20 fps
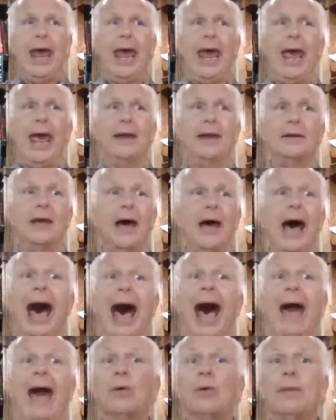And
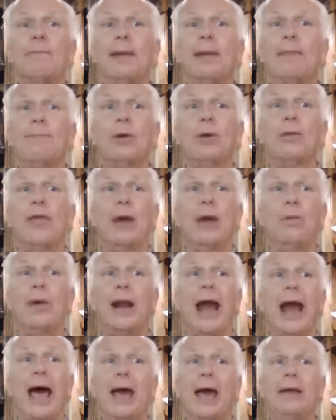I remember that
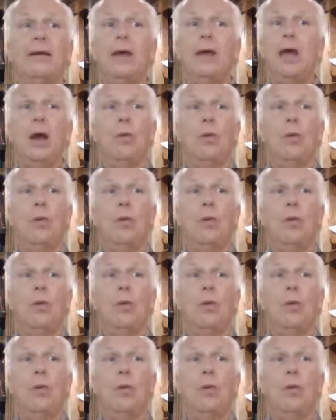when I